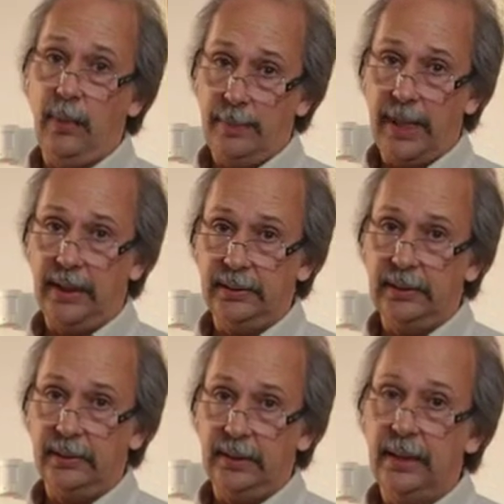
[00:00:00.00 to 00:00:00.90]

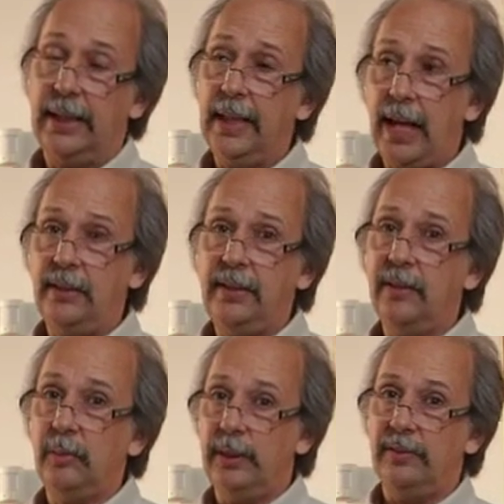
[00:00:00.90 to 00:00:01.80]
balance. The cloudy
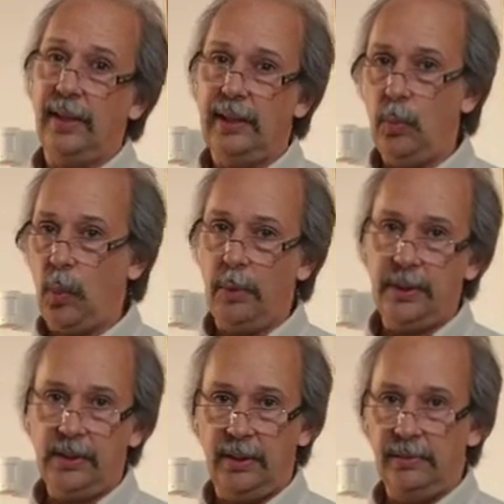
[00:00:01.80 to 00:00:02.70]
tends to be slightly
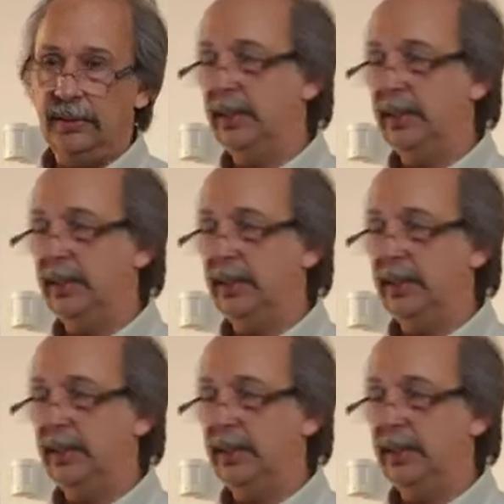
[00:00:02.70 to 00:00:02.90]
warmer tones,